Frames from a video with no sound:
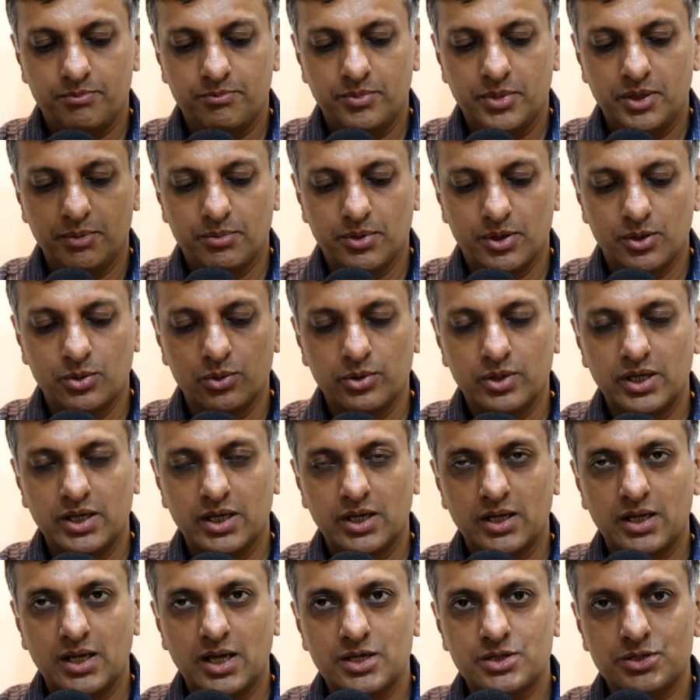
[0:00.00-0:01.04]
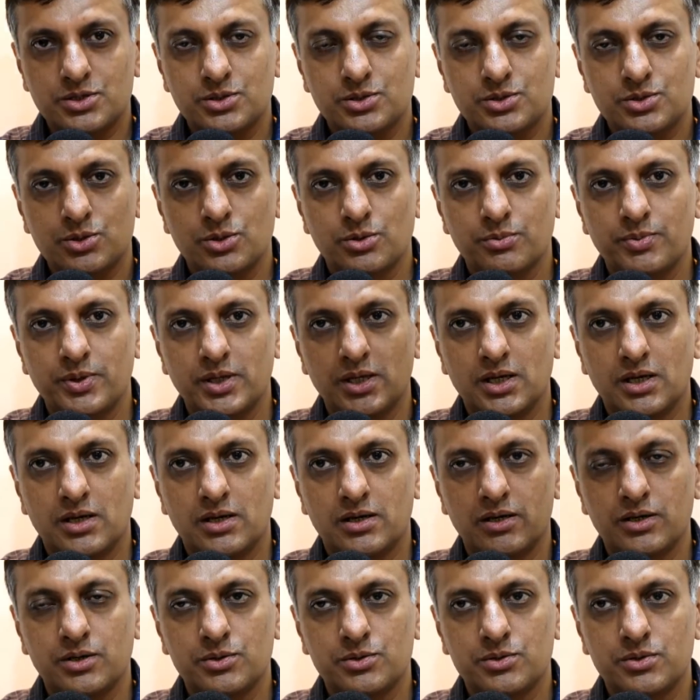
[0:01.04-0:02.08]
People who need a gastroscopy
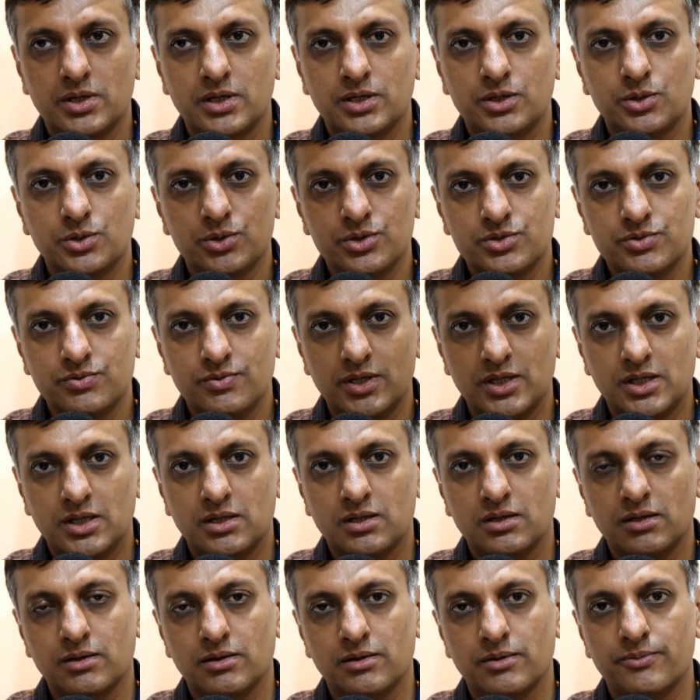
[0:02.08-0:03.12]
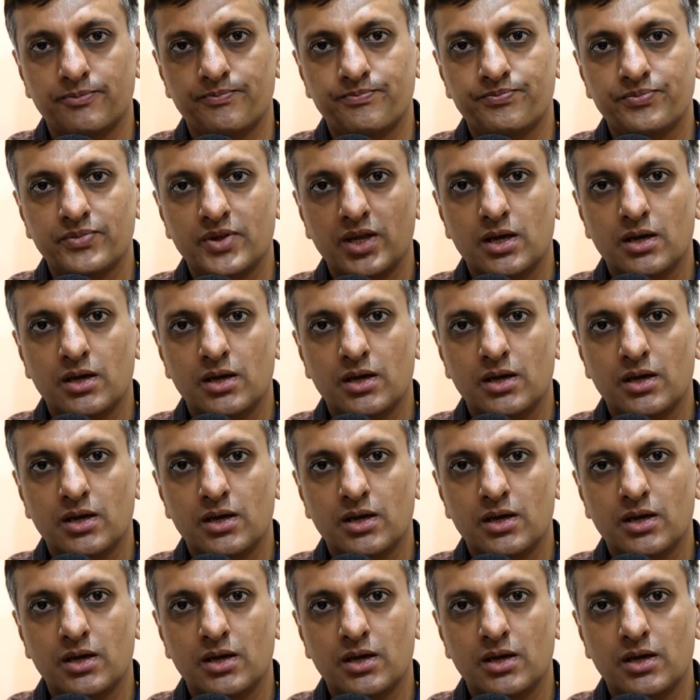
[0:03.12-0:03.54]
are usually those with